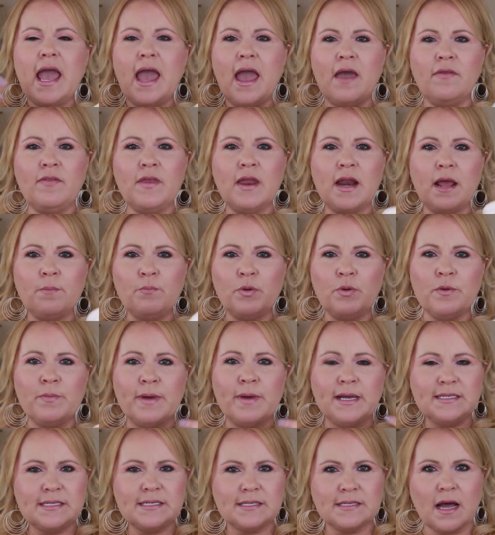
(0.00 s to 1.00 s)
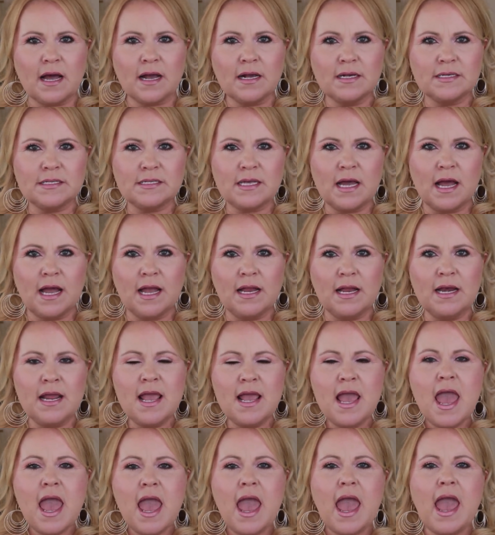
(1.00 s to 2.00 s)
and then I put my socks on.
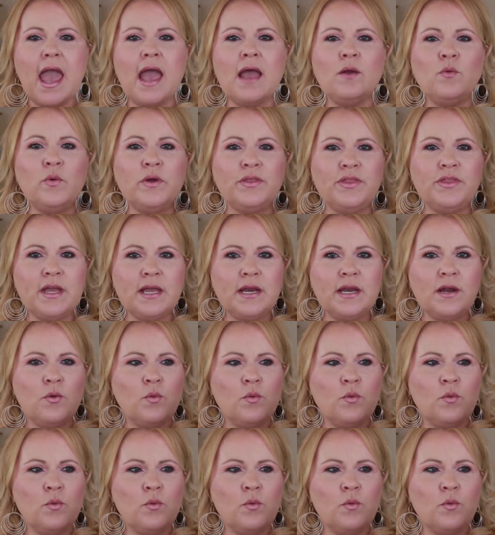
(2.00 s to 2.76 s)
And within a